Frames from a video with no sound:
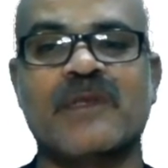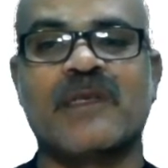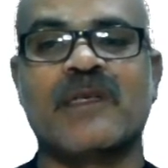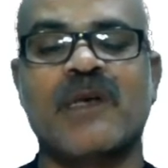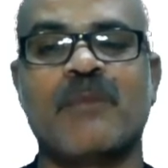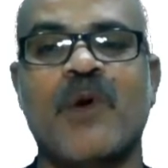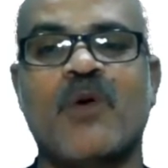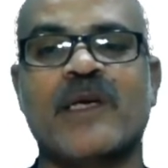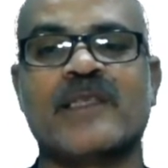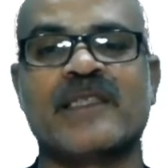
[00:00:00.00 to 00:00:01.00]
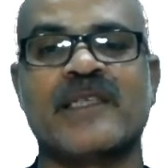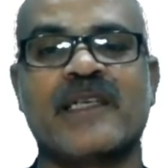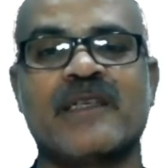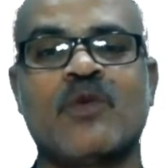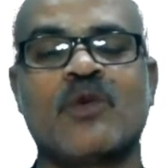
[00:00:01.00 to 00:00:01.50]
compound, as I
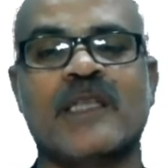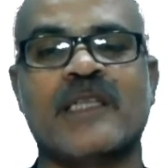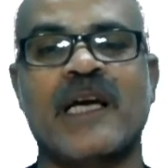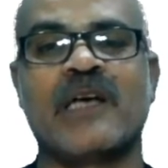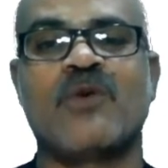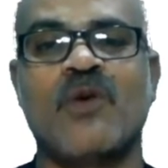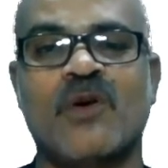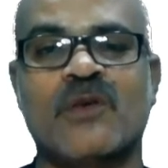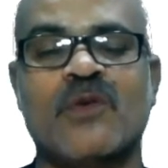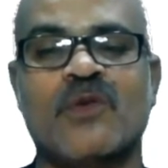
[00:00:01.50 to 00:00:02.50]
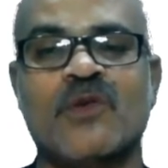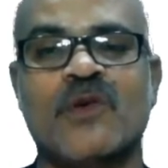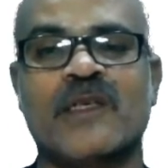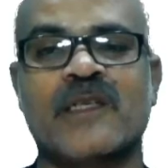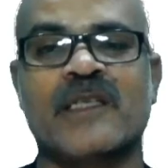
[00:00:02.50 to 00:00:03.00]
said, glutathione or
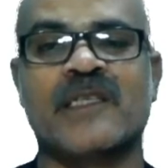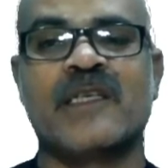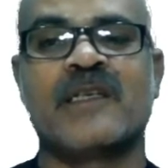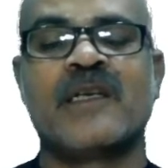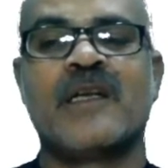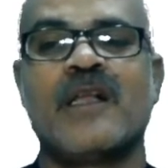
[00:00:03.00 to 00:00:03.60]
glucuronic acid,